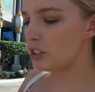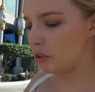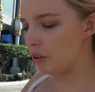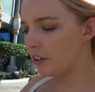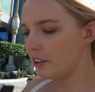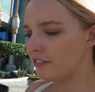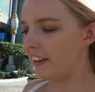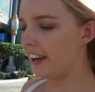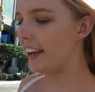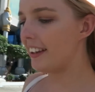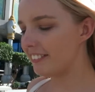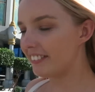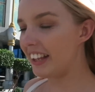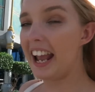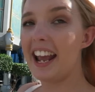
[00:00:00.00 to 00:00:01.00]
truck thing,
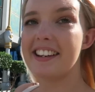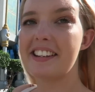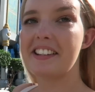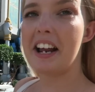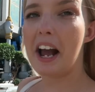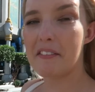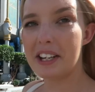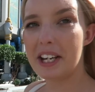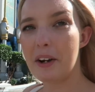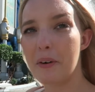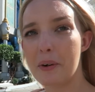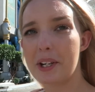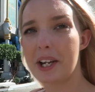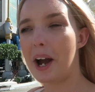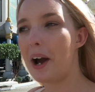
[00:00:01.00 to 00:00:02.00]
it didn't have any
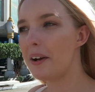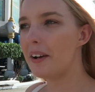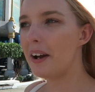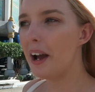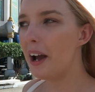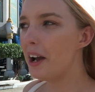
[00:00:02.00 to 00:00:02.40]
audio.